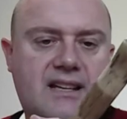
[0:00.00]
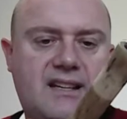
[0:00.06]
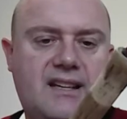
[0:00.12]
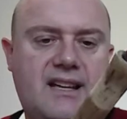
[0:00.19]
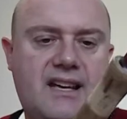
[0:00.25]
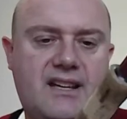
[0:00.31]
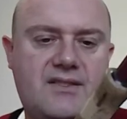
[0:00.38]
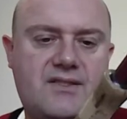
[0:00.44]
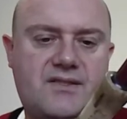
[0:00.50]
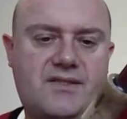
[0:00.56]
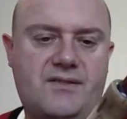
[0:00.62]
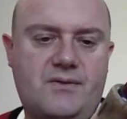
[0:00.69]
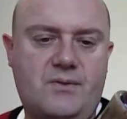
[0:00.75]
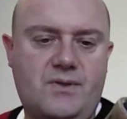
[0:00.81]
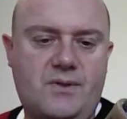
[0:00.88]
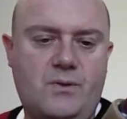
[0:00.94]
in there and just
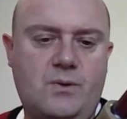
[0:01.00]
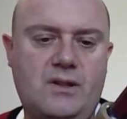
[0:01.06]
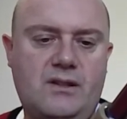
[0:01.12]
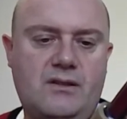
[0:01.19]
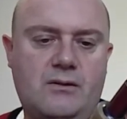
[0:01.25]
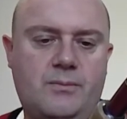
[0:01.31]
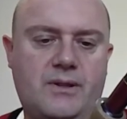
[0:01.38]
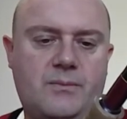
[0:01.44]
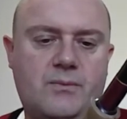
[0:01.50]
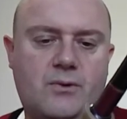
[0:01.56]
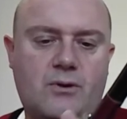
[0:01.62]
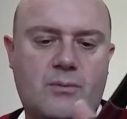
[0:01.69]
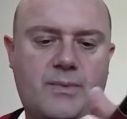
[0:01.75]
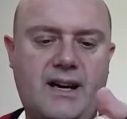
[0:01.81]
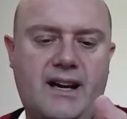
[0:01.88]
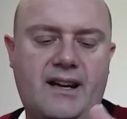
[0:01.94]
sort of talk a little bit more
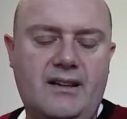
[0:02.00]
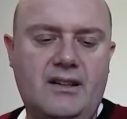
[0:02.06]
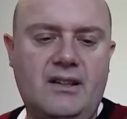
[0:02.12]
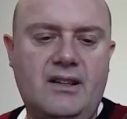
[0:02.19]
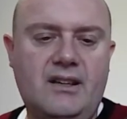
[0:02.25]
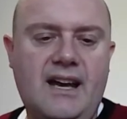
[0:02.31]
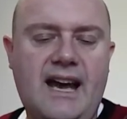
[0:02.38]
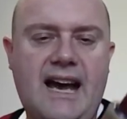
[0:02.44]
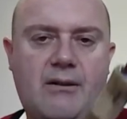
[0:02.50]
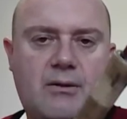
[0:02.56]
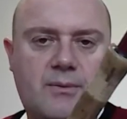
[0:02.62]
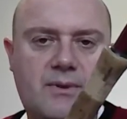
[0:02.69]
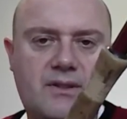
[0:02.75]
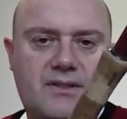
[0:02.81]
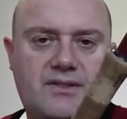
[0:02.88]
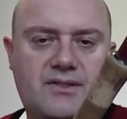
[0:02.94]
about how I'm
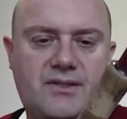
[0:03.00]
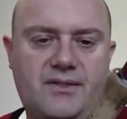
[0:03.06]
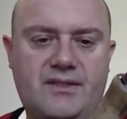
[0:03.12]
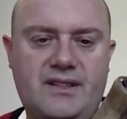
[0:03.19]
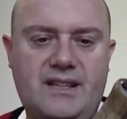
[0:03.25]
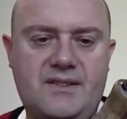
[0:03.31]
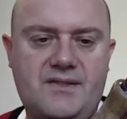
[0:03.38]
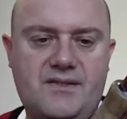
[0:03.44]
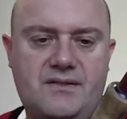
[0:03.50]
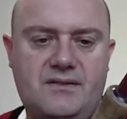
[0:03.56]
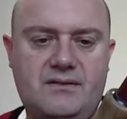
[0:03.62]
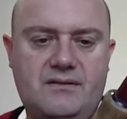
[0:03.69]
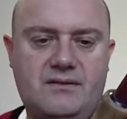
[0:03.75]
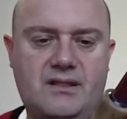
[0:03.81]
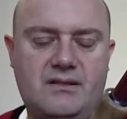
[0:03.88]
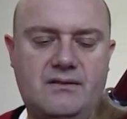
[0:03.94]
going to do things
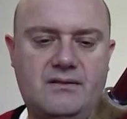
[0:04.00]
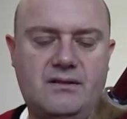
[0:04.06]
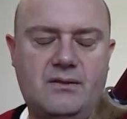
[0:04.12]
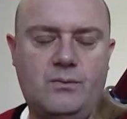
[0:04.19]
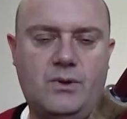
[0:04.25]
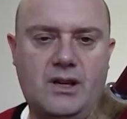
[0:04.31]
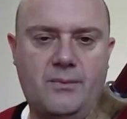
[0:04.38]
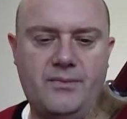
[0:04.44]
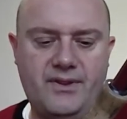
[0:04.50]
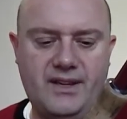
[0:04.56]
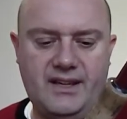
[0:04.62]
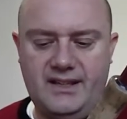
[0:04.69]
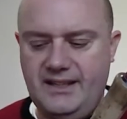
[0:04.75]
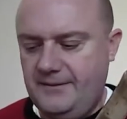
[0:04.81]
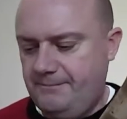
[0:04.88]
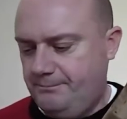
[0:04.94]
and what I'm thinking.